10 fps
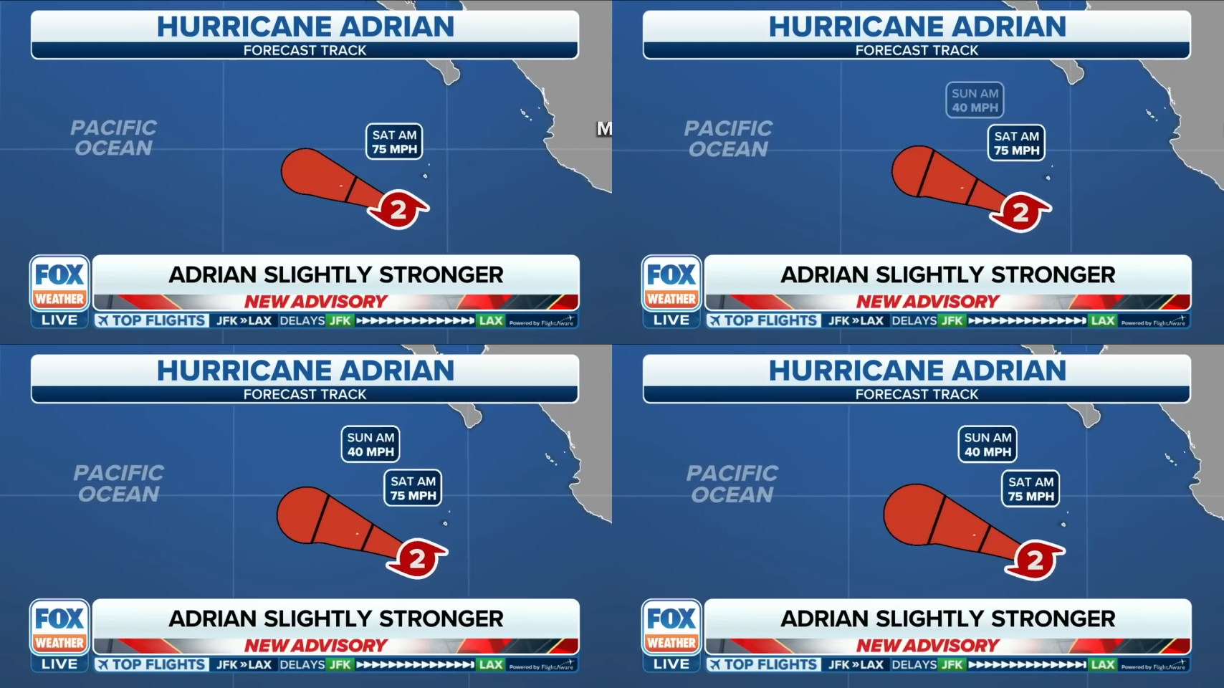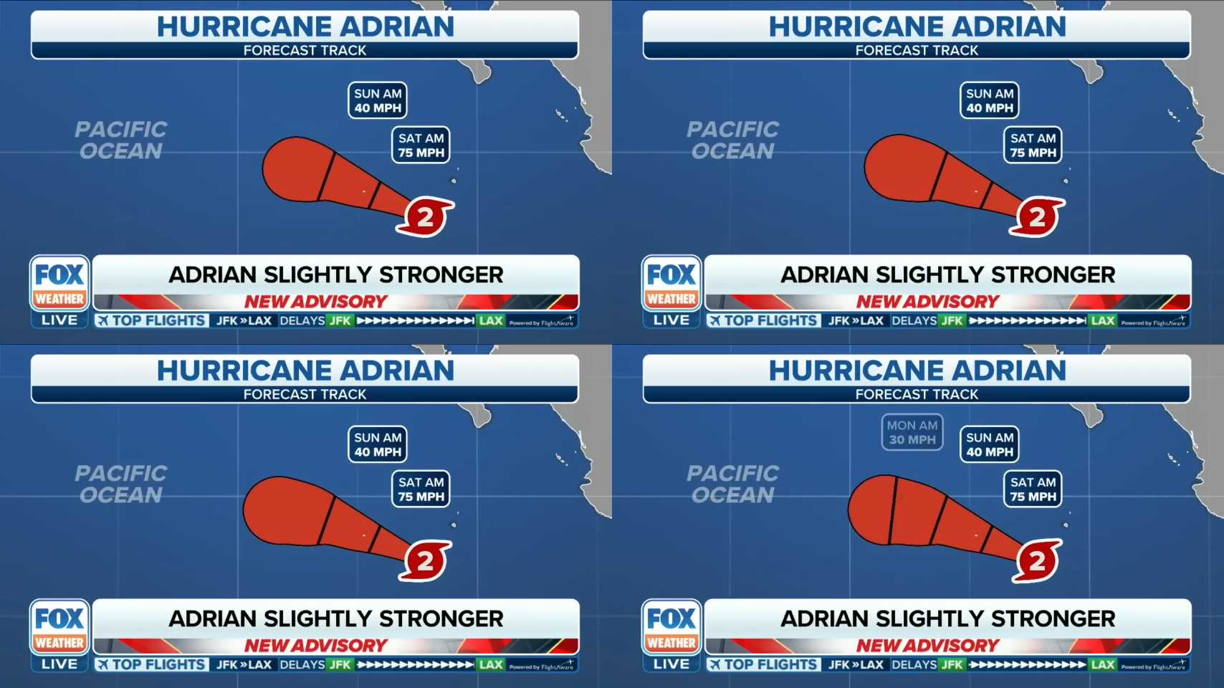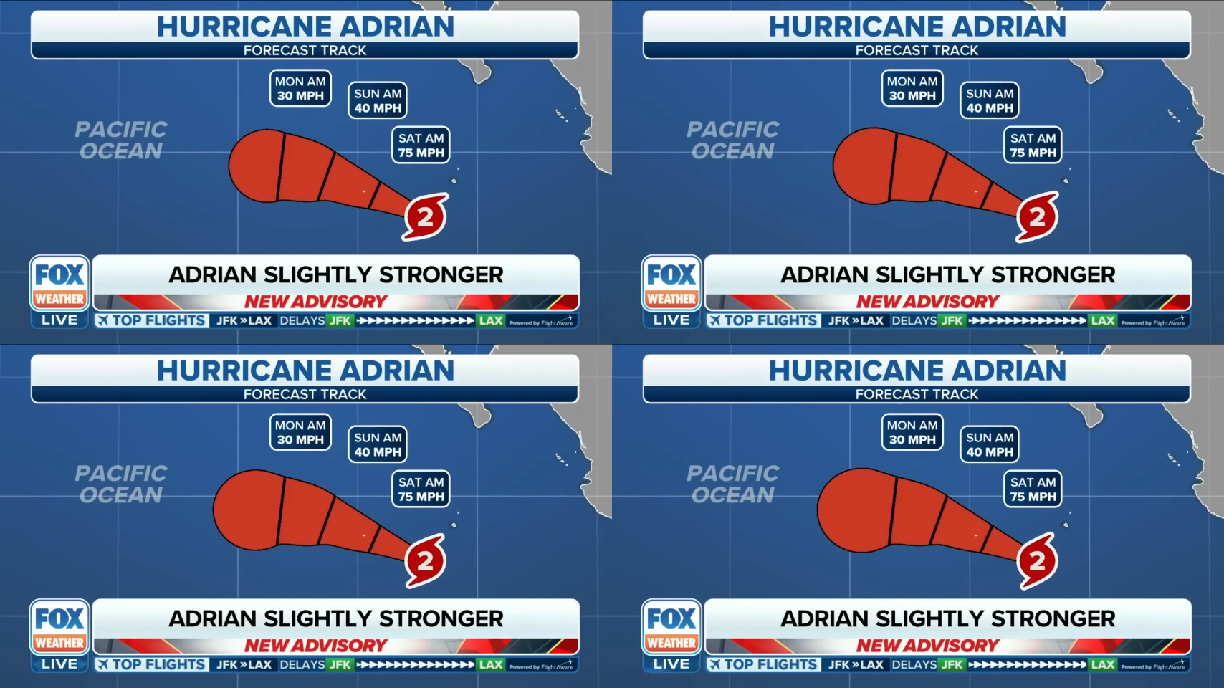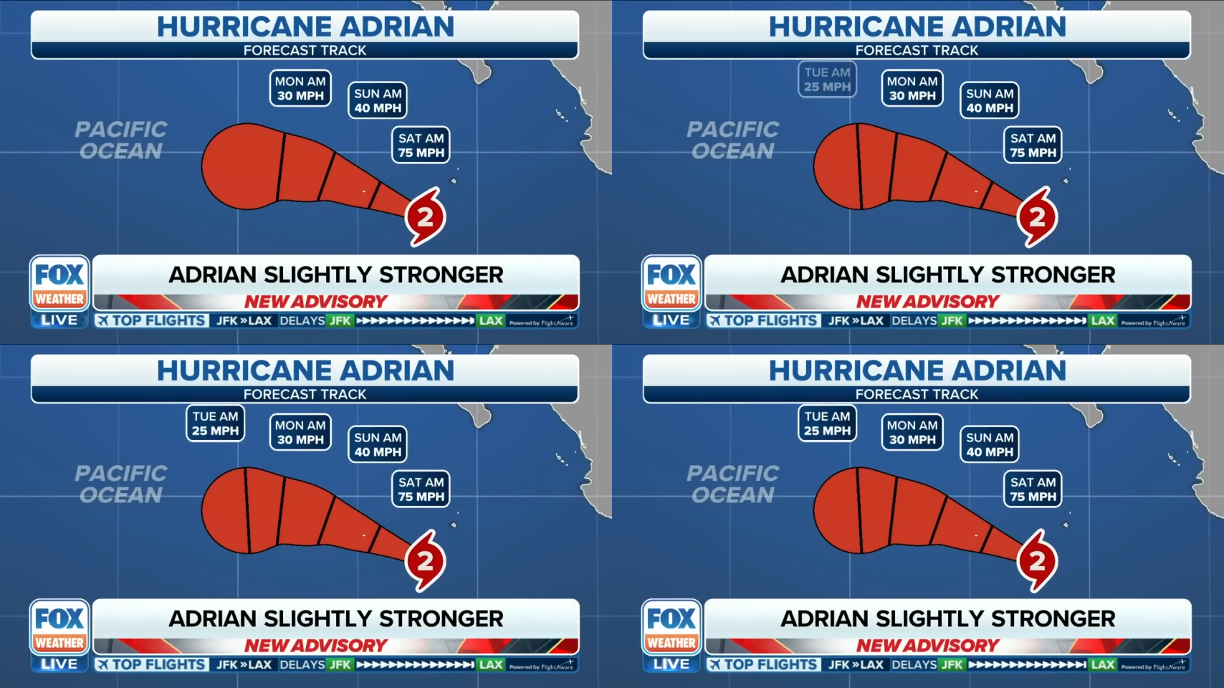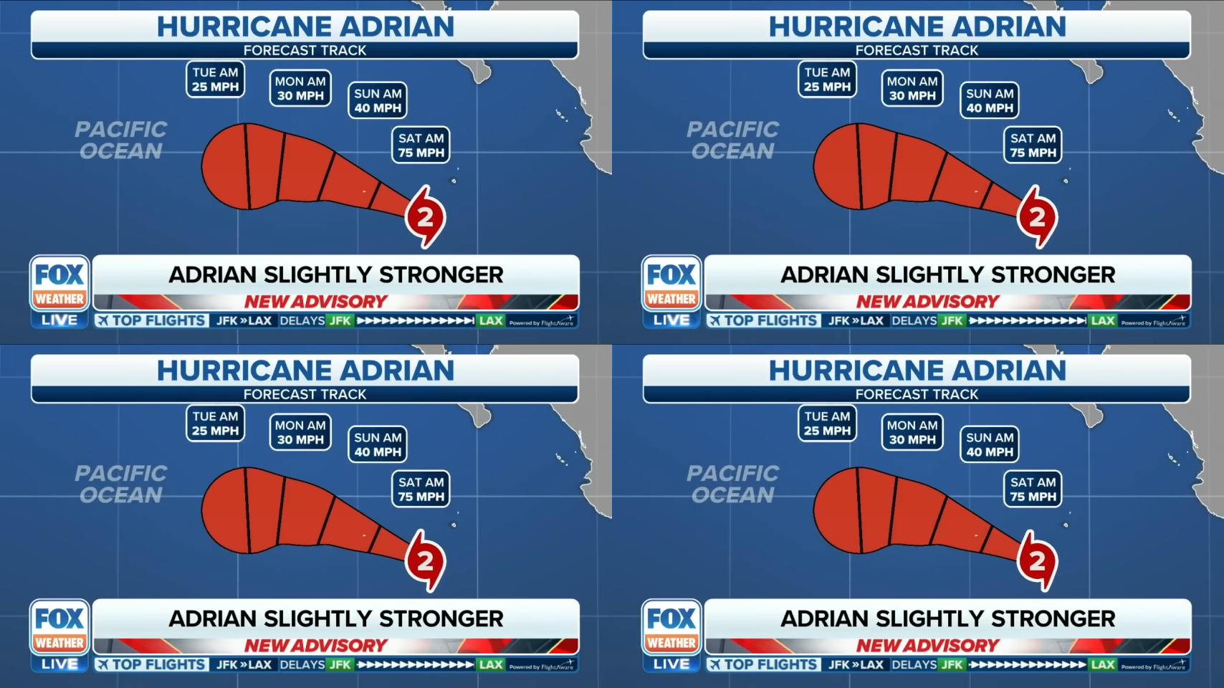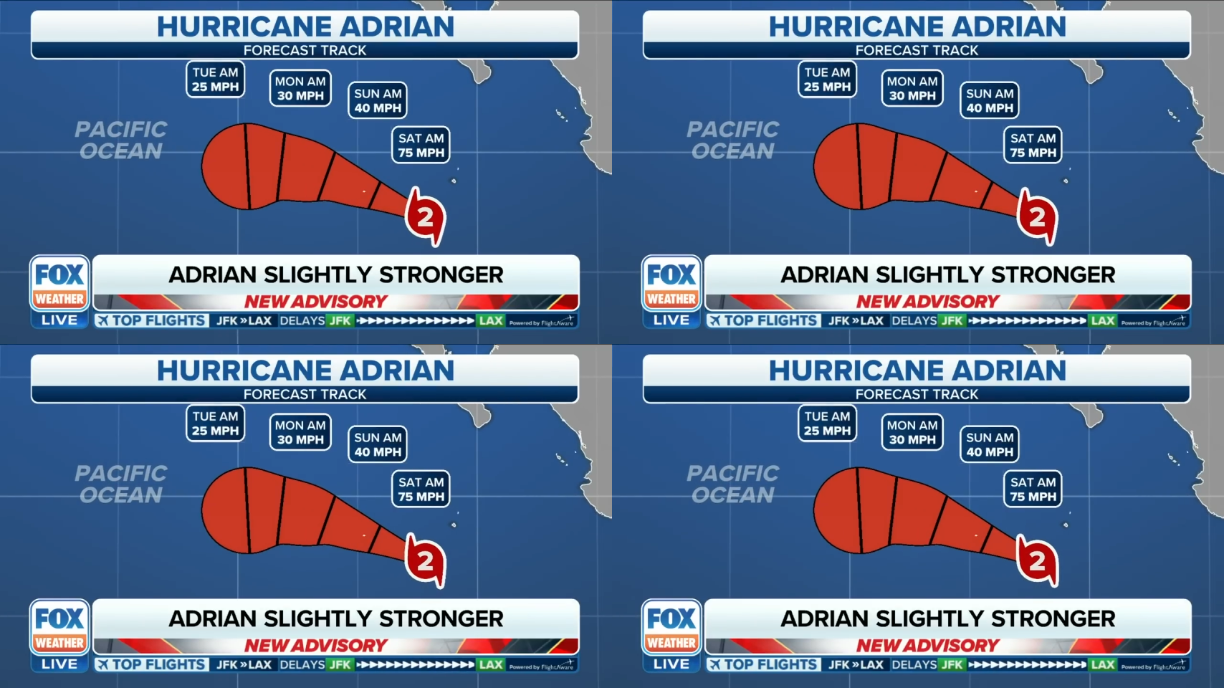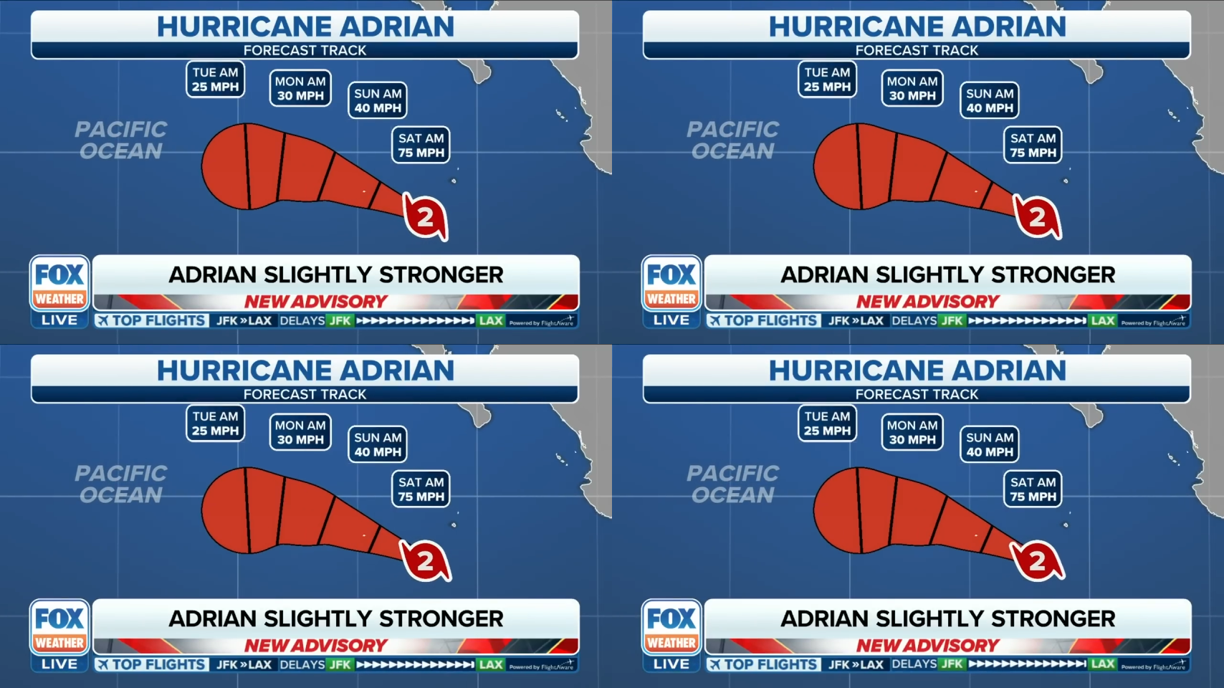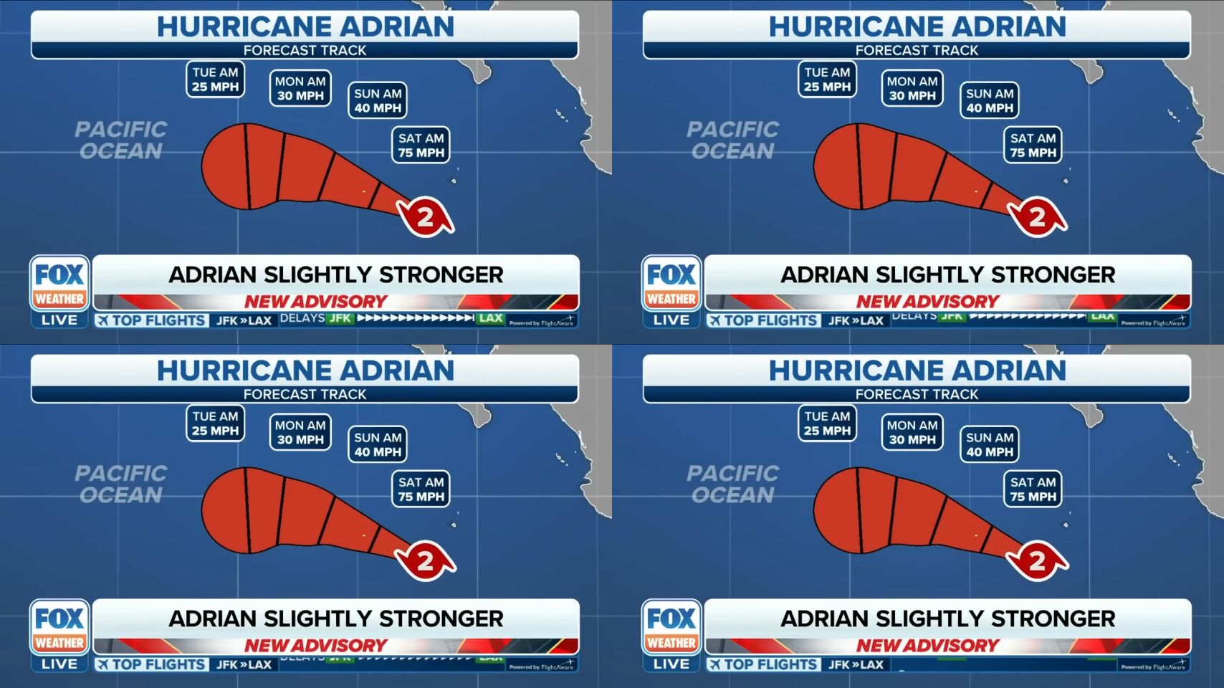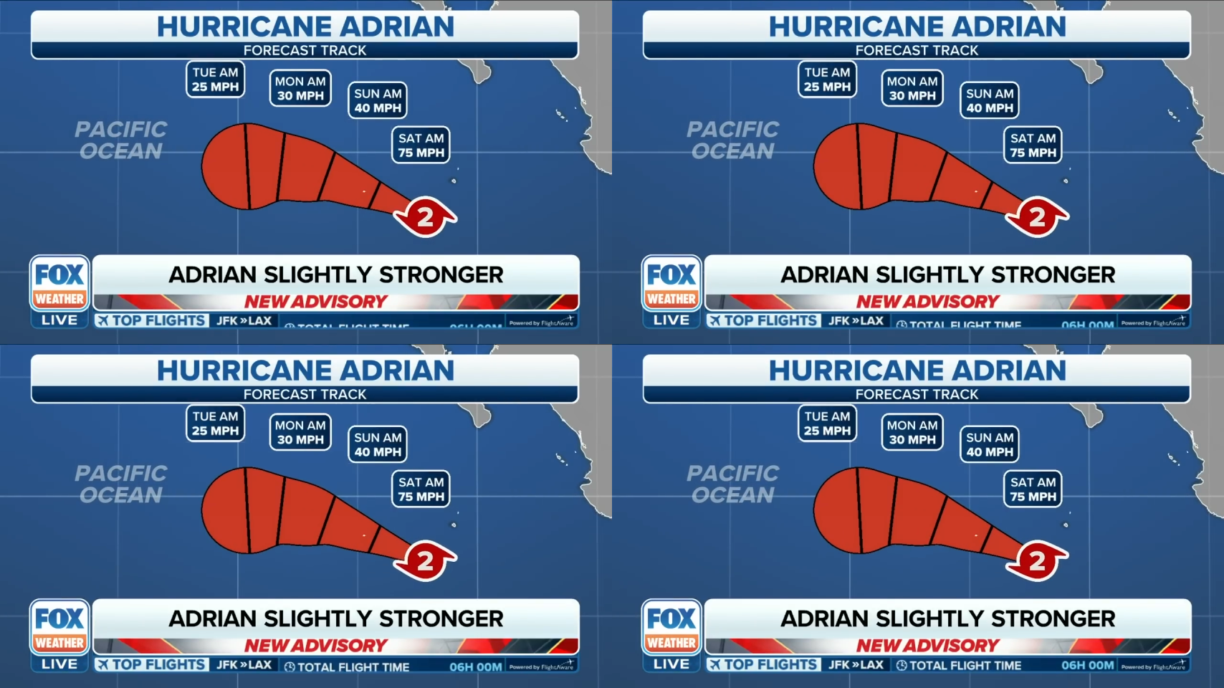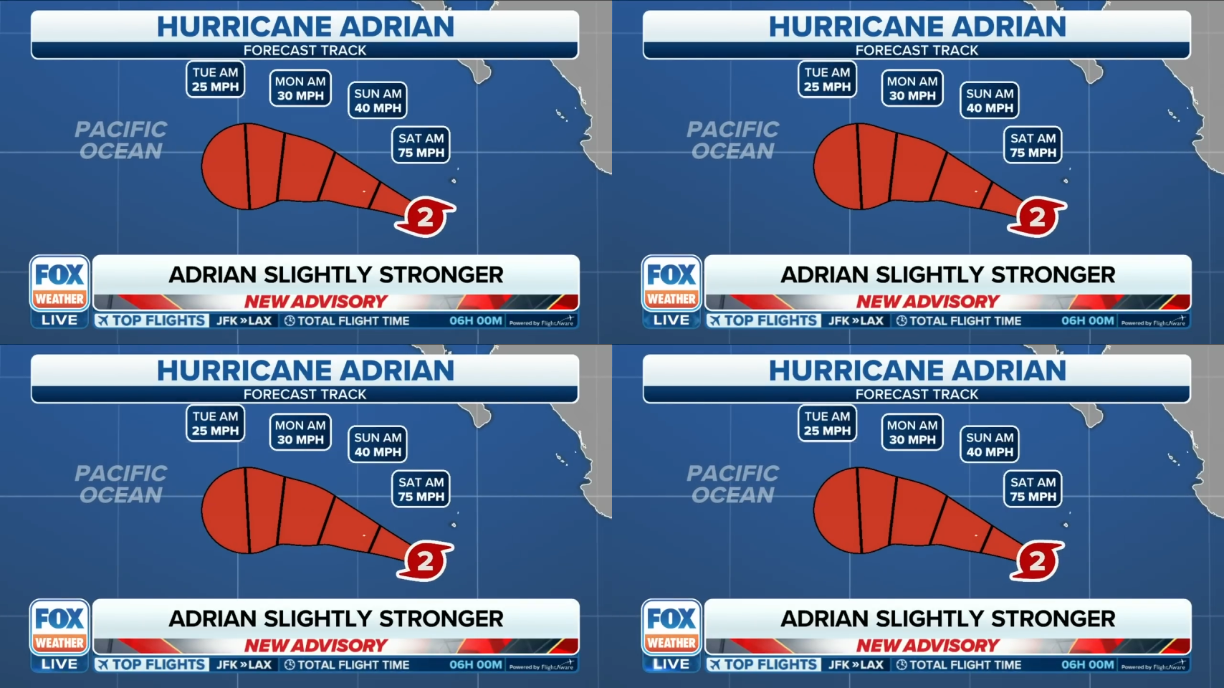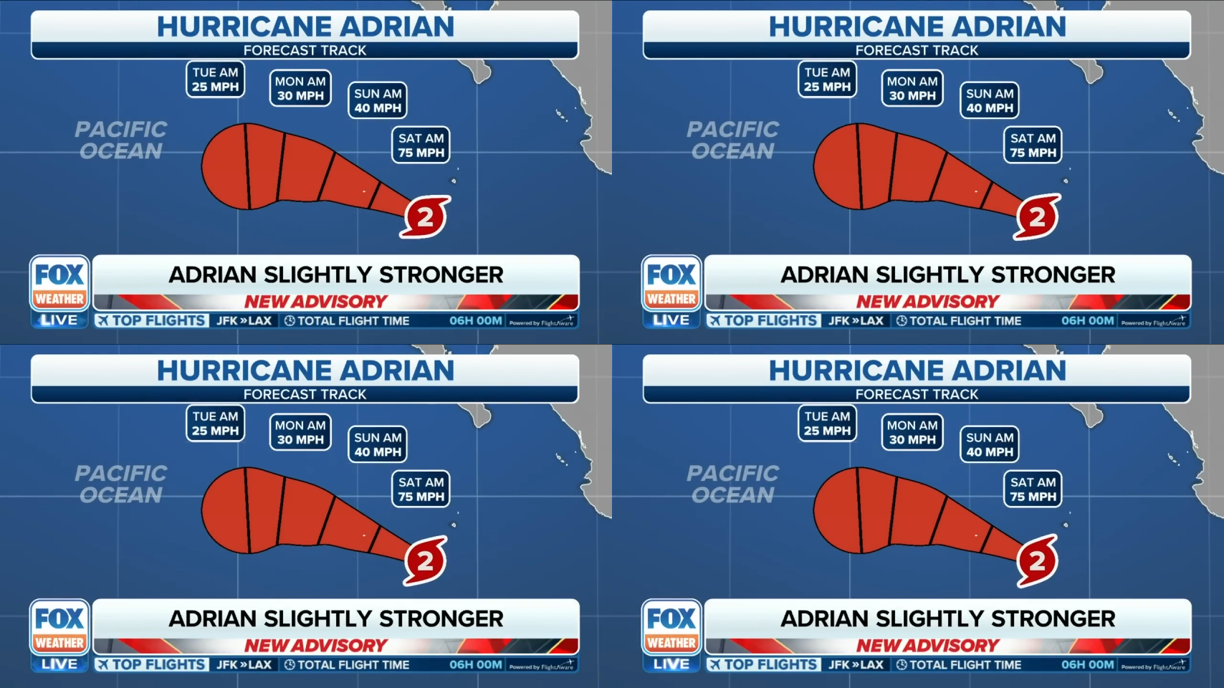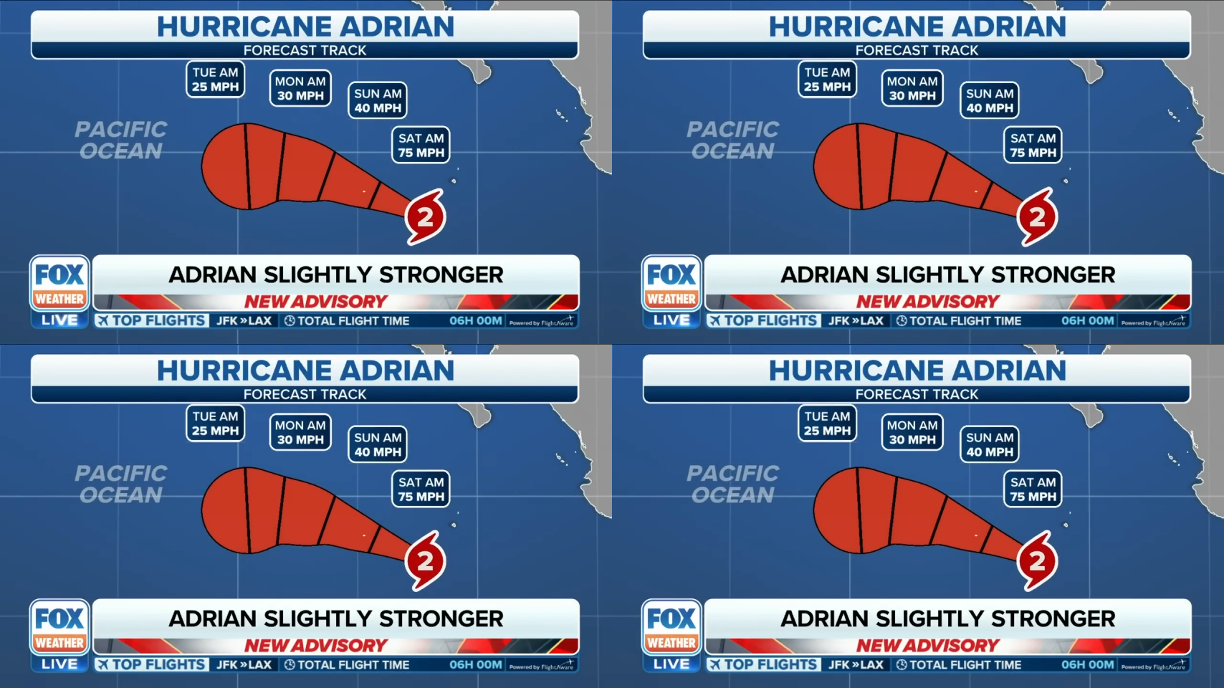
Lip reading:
Nobody's mouth can be seen.